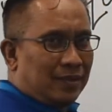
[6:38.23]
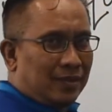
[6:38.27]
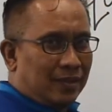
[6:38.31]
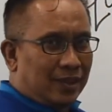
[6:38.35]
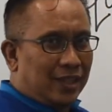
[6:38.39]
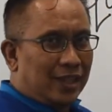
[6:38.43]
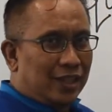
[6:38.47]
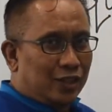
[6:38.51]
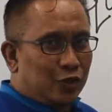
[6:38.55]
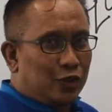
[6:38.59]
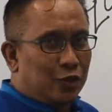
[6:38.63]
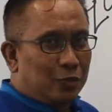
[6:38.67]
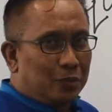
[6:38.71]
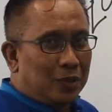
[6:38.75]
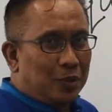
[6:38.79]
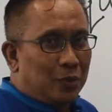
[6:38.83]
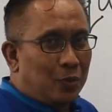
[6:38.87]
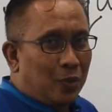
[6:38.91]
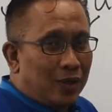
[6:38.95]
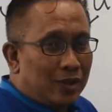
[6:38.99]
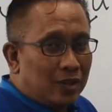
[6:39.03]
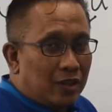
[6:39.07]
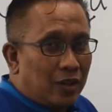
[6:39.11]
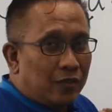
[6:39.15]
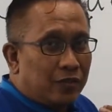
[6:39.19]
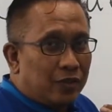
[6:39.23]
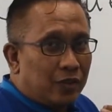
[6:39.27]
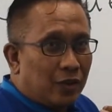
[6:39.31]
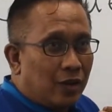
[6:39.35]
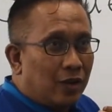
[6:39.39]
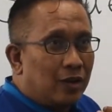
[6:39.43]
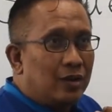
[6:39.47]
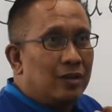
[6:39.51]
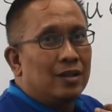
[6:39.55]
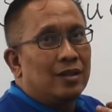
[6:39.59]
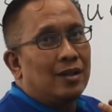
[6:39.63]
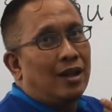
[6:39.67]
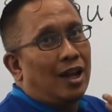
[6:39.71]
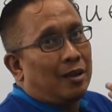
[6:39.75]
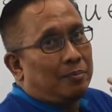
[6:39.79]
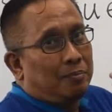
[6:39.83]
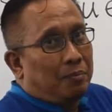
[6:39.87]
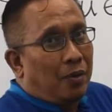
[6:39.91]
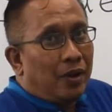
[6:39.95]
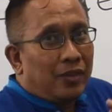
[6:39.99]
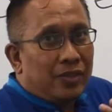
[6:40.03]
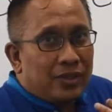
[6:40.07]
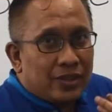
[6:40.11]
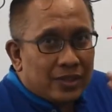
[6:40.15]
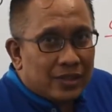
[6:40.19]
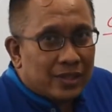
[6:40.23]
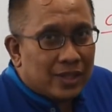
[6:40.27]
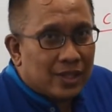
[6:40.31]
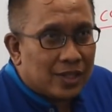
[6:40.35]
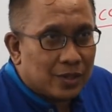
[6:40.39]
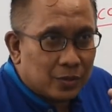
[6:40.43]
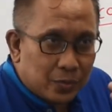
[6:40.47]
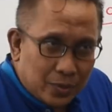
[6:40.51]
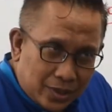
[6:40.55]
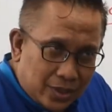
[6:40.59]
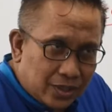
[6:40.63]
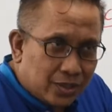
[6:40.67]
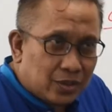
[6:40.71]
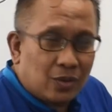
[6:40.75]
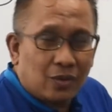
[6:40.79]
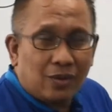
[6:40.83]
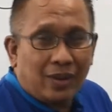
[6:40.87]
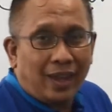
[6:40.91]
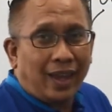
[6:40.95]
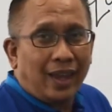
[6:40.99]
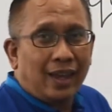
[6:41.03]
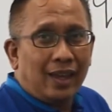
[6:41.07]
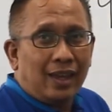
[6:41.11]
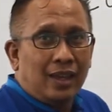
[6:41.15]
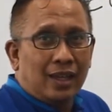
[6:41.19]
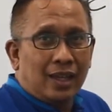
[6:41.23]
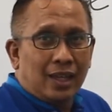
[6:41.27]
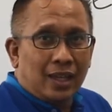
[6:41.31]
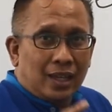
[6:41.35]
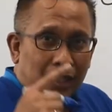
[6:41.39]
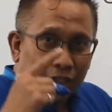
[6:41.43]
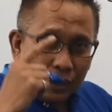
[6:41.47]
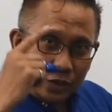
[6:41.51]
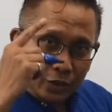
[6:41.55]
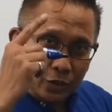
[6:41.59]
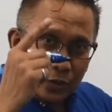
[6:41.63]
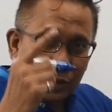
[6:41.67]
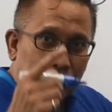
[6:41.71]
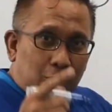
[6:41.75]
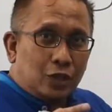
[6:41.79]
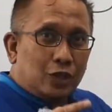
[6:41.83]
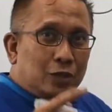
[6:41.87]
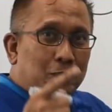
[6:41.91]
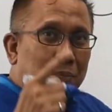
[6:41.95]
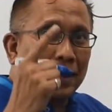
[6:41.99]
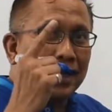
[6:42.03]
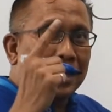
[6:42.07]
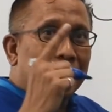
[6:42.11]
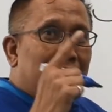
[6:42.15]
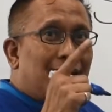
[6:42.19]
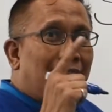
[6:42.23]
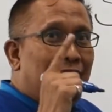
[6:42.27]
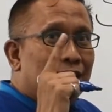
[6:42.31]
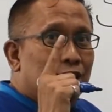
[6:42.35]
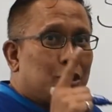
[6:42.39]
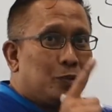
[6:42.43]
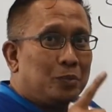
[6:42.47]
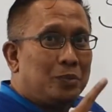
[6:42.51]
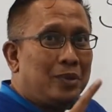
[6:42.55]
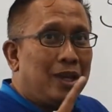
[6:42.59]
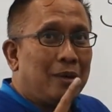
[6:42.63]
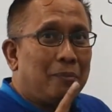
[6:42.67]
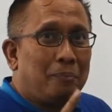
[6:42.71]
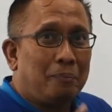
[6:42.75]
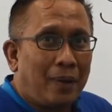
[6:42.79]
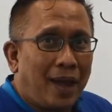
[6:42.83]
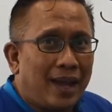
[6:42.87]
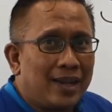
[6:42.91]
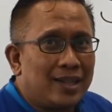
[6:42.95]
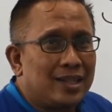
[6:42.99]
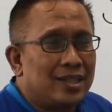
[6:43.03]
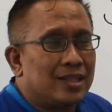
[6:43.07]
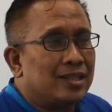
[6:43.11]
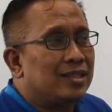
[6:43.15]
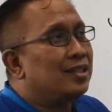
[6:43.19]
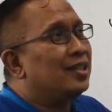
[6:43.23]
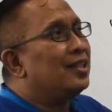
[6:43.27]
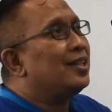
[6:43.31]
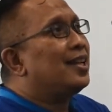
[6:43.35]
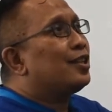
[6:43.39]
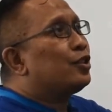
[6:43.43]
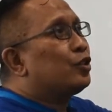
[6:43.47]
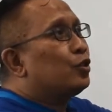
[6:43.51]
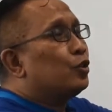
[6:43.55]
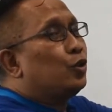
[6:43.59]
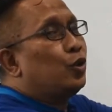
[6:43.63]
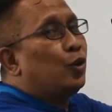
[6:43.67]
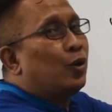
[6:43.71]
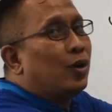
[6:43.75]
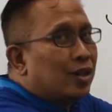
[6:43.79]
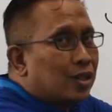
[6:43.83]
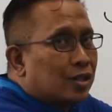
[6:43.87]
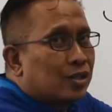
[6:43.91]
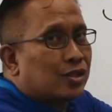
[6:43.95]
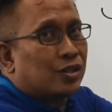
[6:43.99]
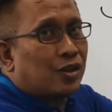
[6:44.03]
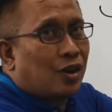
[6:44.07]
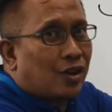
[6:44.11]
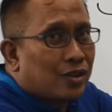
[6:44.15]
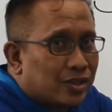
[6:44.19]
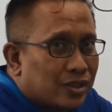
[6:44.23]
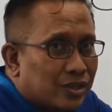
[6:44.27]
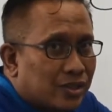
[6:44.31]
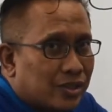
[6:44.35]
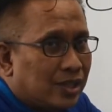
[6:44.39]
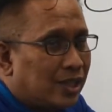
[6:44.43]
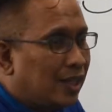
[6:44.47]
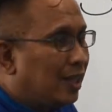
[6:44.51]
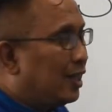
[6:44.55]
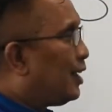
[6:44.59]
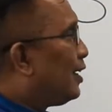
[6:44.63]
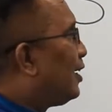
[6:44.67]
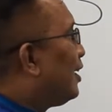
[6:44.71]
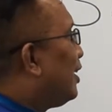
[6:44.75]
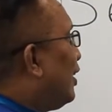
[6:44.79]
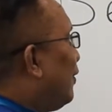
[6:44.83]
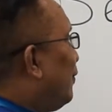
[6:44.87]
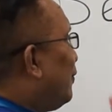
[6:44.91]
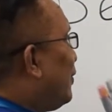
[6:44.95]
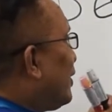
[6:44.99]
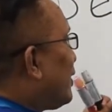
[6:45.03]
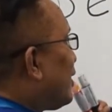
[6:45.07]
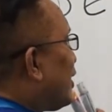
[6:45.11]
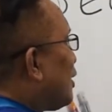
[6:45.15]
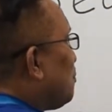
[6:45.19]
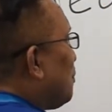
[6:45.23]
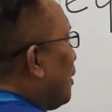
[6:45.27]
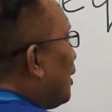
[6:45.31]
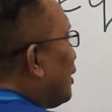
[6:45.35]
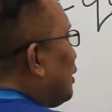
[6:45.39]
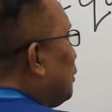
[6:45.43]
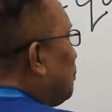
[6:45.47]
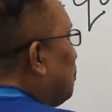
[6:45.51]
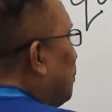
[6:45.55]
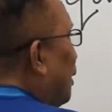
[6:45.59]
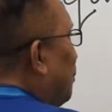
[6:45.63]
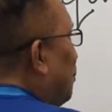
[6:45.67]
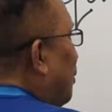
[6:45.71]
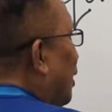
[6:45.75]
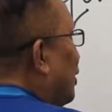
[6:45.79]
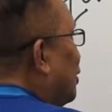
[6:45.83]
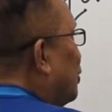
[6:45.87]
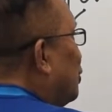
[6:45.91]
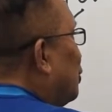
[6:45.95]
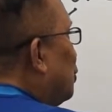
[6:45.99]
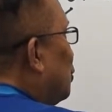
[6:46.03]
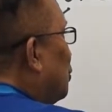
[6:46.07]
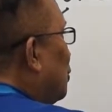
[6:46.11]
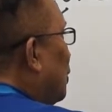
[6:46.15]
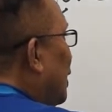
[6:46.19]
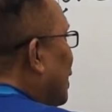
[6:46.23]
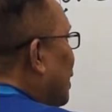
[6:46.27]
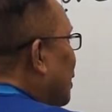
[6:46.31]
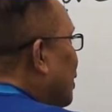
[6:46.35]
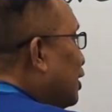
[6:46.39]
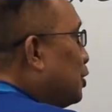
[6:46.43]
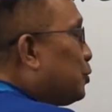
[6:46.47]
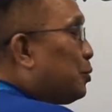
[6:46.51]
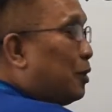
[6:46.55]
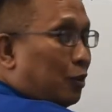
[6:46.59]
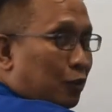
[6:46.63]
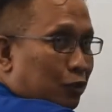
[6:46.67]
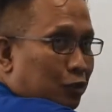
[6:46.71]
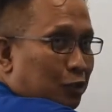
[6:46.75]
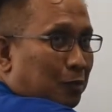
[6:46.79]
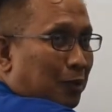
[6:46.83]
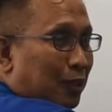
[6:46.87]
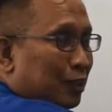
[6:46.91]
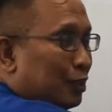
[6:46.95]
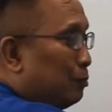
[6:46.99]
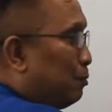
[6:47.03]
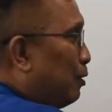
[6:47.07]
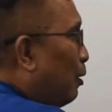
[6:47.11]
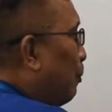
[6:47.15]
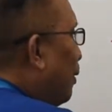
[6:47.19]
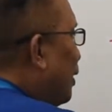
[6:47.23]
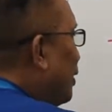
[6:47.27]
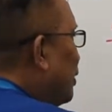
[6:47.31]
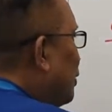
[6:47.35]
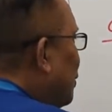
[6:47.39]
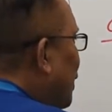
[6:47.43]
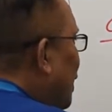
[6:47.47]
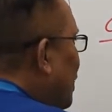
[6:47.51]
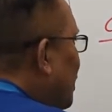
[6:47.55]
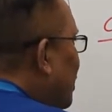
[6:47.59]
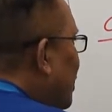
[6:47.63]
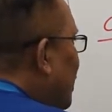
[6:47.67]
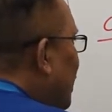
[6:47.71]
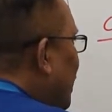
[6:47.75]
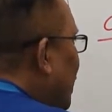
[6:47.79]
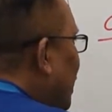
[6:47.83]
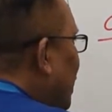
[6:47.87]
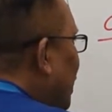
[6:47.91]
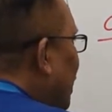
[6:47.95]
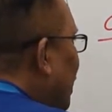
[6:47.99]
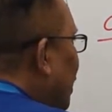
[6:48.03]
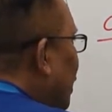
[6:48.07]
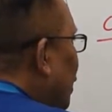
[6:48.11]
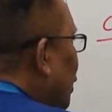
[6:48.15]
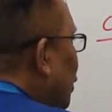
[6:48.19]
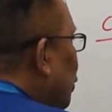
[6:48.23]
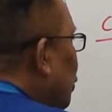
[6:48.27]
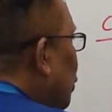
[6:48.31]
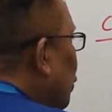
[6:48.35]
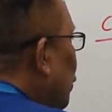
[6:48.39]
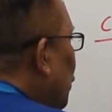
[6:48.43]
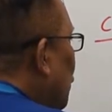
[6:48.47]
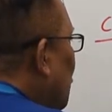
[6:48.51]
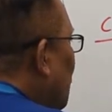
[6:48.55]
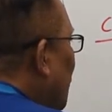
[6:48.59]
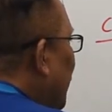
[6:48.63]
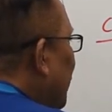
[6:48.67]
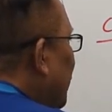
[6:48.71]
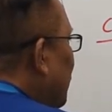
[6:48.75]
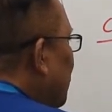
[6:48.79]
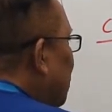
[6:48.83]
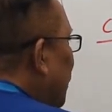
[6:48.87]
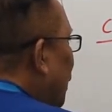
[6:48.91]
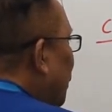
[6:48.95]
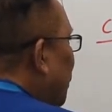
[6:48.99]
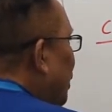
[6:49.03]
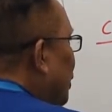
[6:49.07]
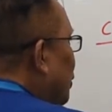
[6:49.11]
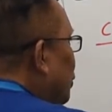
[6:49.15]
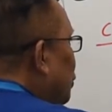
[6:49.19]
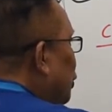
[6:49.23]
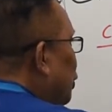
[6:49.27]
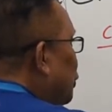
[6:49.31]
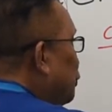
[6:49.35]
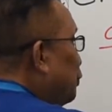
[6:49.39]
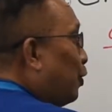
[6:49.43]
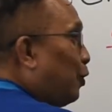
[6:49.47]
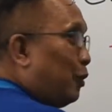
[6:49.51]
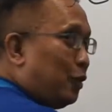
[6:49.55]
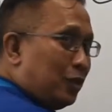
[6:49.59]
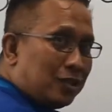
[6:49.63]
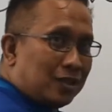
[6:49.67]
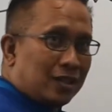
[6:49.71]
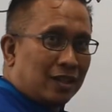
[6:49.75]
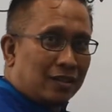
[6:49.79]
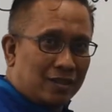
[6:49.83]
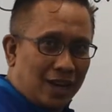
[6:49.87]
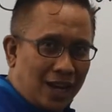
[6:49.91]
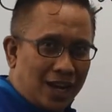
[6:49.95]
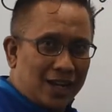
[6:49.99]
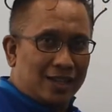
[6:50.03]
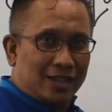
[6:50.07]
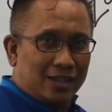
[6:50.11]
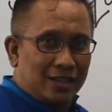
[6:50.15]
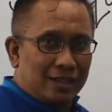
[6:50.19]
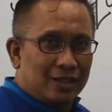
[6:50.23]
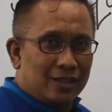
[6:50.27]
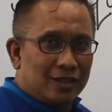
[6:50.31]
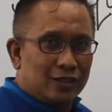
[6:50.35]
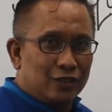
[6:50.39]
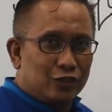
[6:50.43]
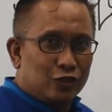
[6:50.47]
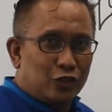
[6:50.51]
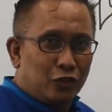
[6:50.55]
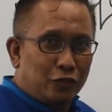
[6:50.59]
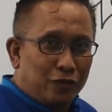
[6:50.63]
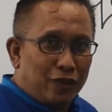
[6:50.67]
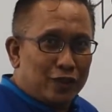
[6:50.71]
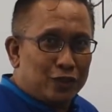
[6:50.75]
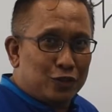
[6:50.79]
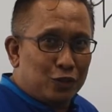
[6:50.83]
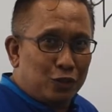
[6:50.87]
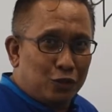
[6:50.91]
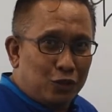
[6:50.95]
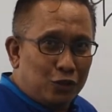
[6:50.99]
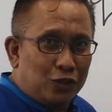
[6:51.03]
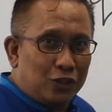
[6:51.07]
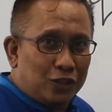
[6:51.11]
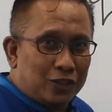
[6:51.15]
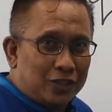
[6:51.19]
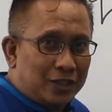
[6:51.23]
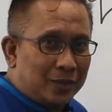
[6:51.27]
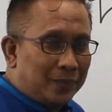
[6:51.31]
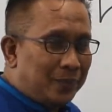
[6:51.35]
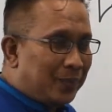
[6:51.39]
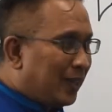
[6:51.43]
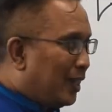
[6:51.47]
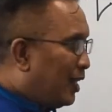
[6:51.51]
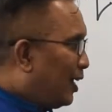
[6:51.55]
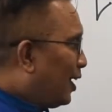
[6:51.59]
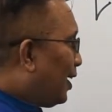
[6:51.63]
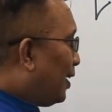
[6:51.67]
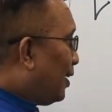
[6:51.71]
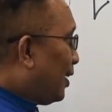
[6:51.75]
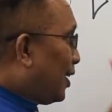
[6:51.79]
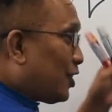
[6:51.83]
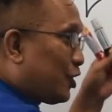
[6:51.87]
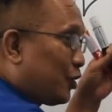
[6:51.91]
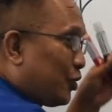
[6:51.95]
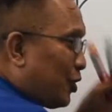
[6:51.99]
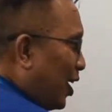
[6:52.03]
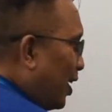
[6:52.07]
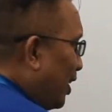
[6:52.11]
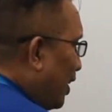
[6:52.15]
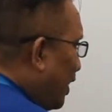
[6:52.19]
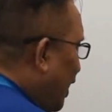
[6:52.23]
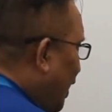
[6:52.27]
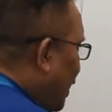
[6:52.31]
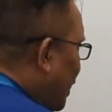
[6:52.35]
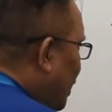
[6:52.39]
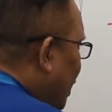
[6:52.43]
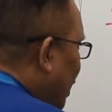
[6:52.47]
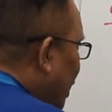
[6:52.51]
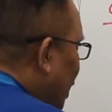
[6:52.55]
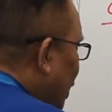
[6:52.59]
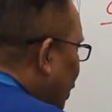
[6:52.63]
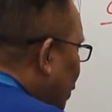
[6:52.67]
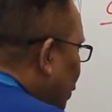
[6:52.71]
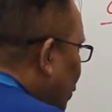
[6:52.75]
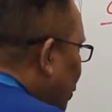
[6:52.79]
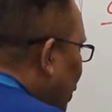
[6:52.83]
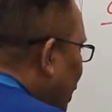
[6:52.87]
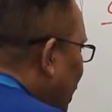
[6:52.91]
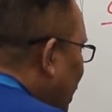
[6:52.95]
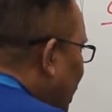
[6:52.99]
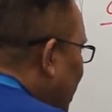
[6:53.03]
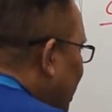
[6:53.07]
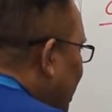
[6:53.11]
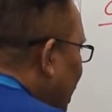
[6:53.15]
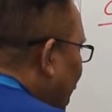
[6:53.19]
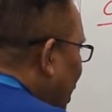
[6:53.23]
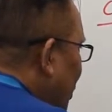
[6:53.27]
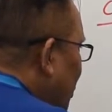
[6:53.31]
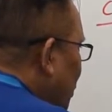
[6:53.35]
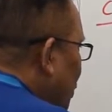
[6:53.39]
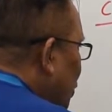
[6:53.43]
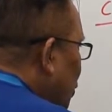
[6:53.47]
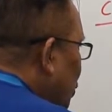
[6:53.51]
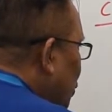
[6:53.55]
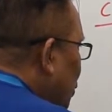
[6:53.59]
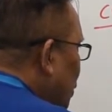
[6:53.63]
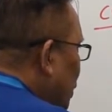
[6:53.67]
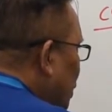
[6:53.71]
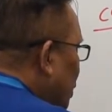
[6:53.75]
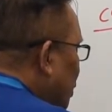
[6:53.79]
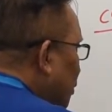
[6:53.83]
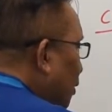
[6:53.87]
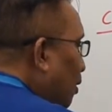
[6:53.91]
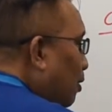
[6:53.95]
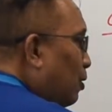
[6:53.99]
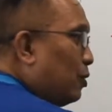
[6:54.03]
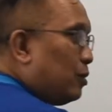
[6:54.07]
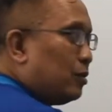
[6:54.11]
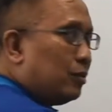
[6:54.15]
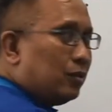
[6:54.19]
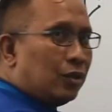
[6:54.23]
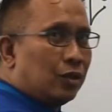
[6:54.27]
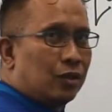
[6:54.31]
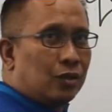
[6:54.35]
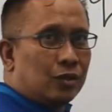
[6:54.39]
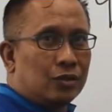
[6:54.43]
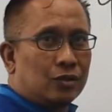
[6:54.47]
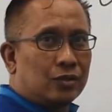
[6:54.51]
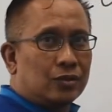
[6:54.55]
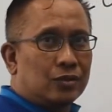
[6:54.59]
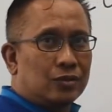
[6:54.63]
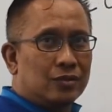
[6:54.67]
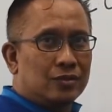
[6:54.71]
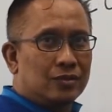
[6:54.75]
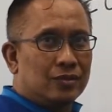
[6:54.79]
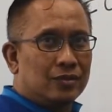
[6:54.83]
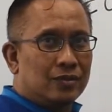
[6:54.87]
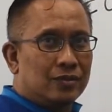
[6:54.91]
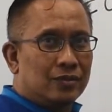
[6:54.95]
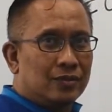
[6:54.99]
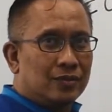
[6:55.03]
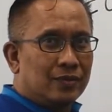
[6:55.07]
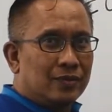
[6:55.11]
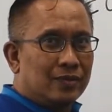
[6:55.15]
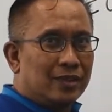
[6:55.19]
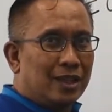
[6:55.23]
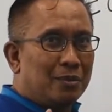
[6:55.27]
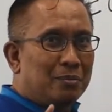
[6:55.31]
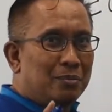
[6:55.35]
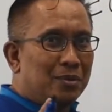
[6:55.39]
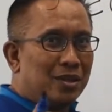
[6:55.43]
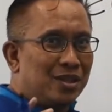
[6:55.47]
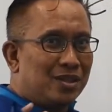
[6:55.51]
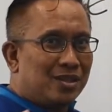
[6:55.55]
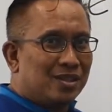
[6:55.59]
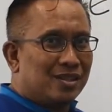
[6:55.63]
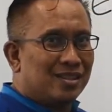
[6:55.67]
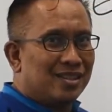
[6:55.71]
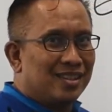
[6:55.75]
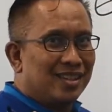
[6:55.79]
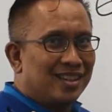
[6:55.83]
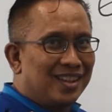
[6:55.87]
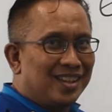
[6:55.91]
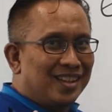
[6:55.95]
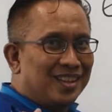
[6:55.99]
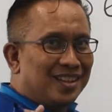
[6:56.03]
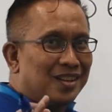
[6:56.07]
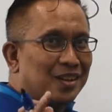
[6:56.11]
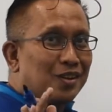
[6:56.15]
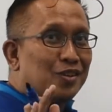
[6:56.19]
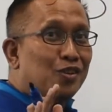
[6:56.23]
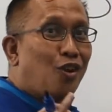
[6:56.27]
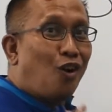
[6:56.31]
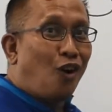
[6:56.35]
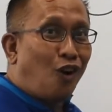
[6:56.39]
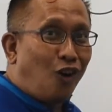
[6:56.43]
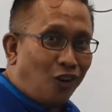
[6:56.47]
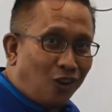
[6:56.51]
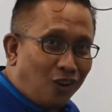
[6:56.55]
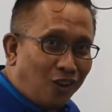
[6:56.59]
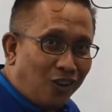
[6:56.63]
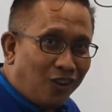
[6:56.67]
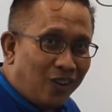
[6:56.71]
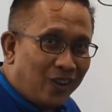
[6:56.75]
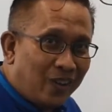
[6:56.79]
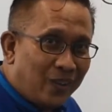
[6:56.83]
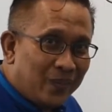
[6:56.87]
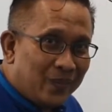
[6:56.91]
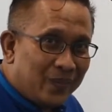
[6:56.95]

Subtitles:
This could be one of your hypotheses, which is okay. You look, but it has to be a pattern. It has to go across. If this is multiplied by 2, this one also multiplied by 2. Let's see. 2 multiplied by 2 is 4. Is correct. So far so good. Let's try again. 3 times 2, oh no. That means wrong.